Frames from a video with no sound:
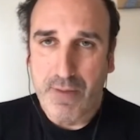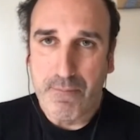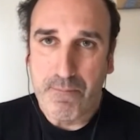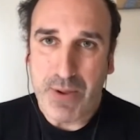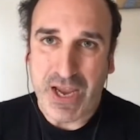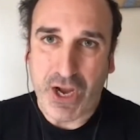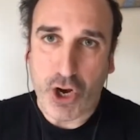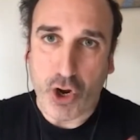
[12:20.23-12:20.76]

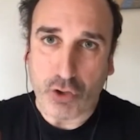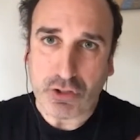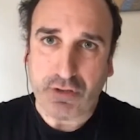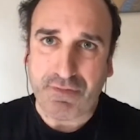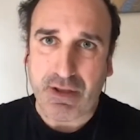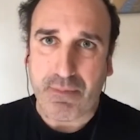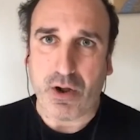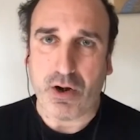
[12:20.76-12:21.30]
Because of
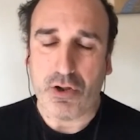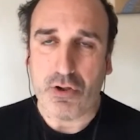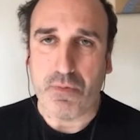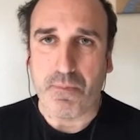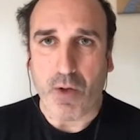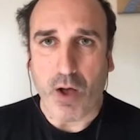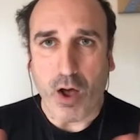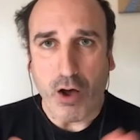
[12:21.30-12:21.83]
the
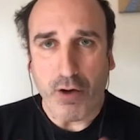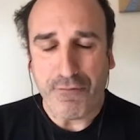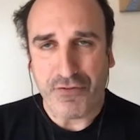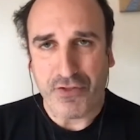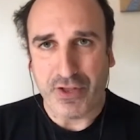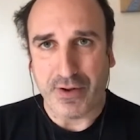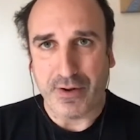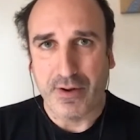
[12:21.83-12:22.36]
volume,
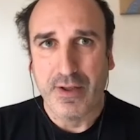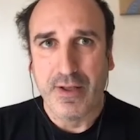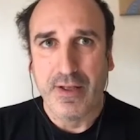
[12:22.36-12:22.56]
often